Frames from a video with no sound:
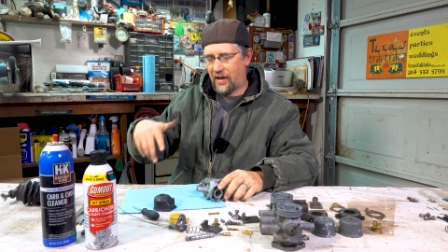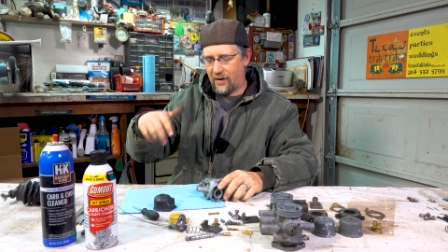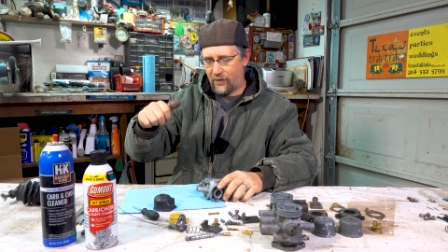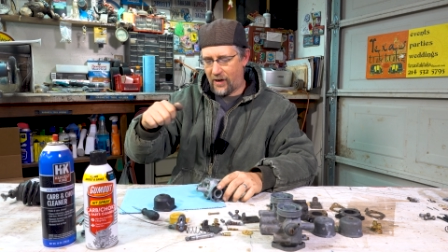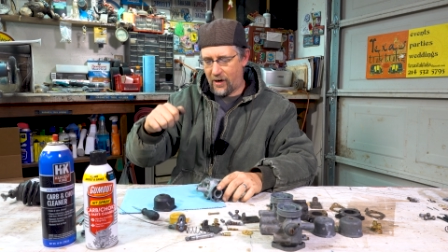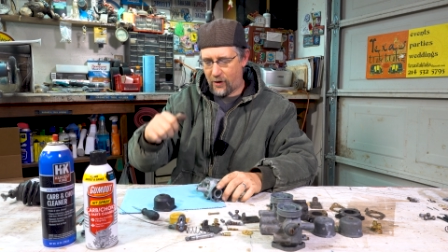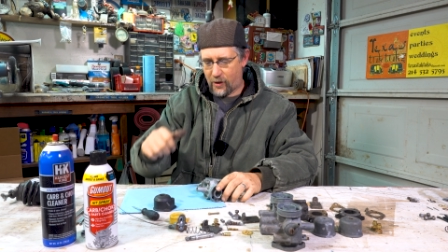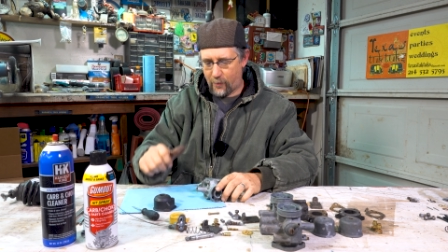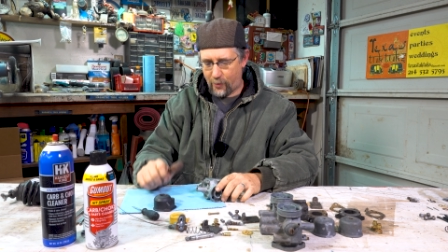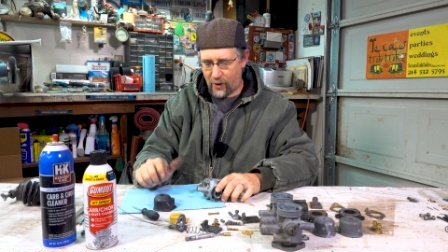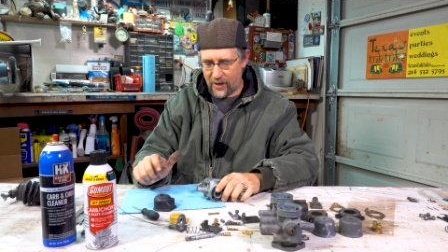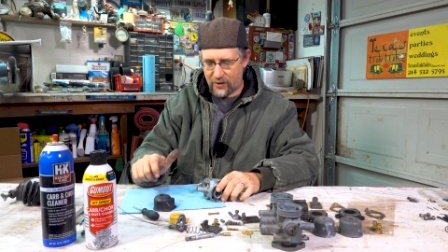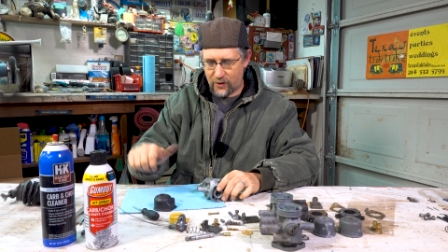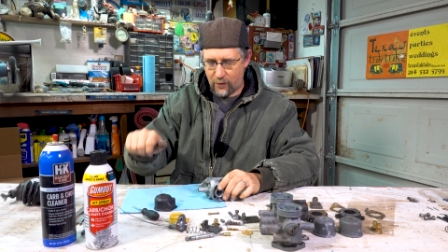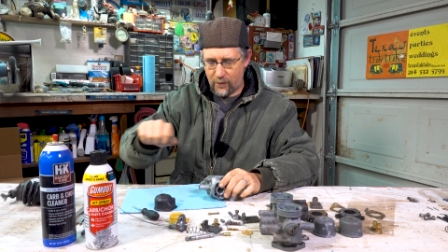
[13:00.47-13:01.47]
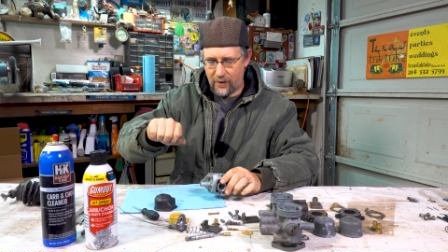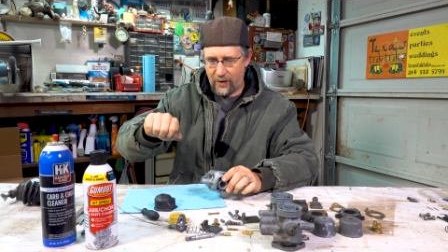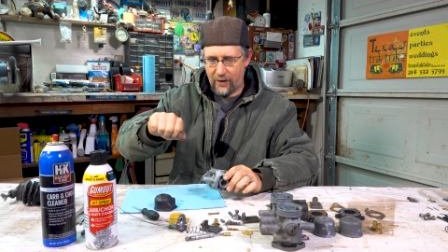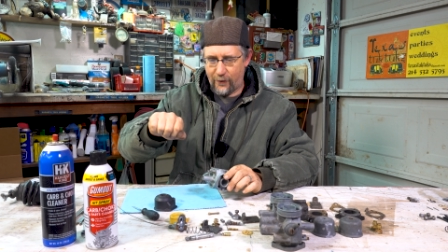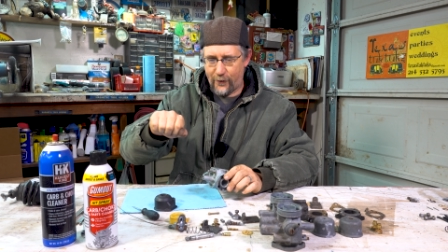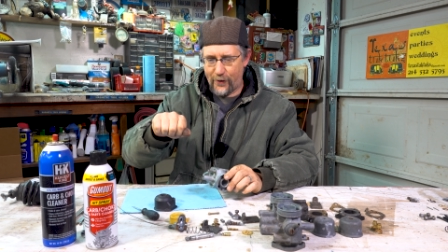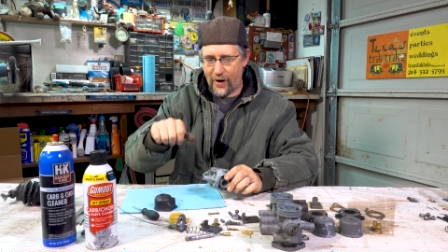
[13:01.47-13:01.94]
I have an air compressor with a
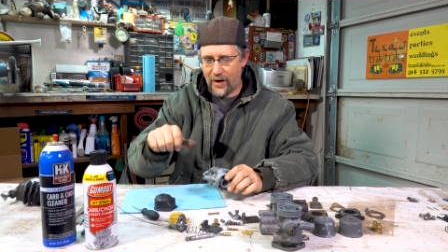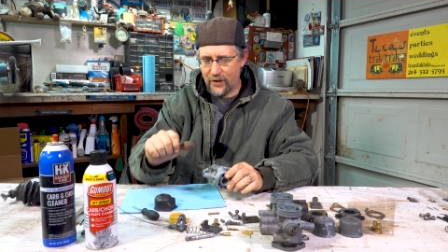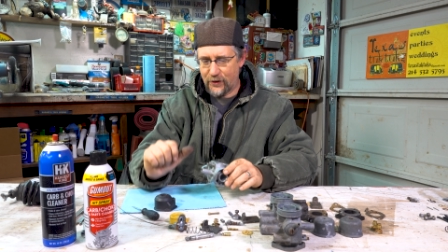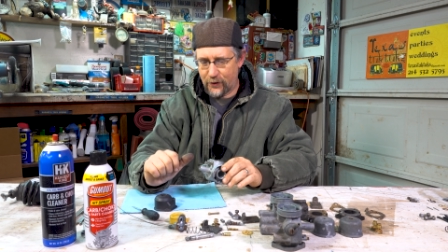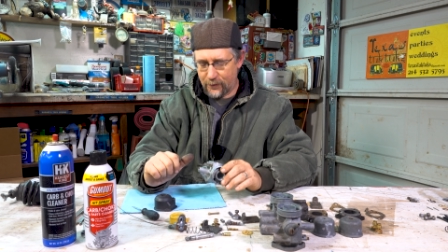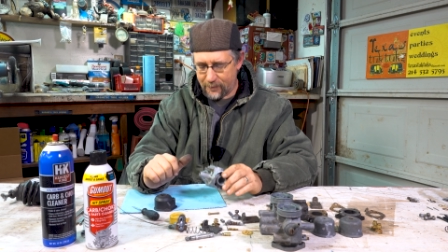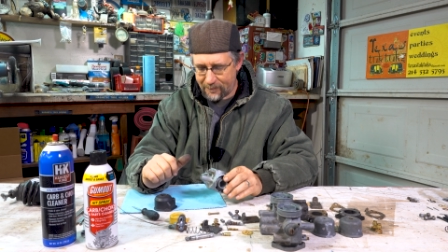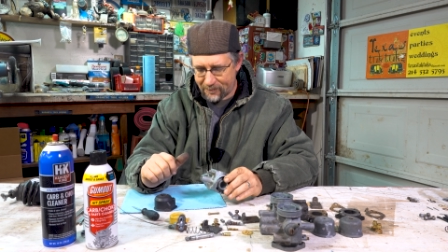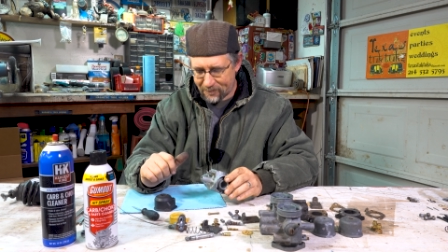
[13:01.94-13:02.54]
little nozzle